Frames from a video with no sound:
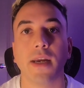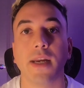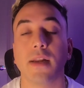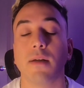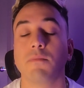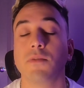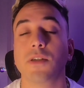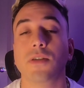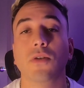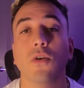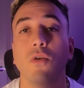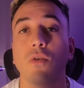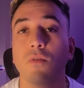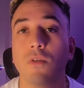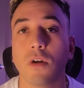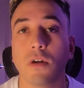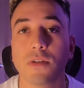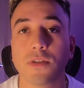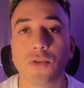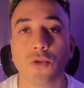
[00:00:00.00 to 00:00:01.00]
And I'm just
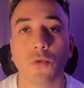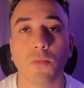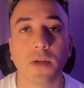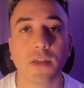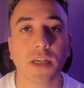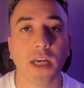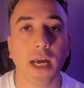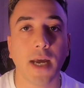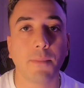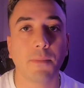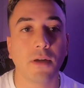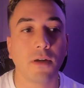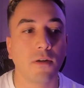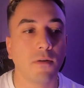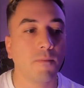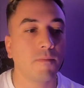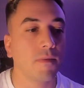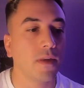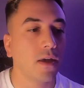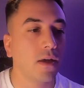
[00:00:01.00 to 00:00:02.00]
overall so much
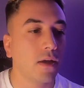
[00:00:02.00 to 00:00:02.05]
happier.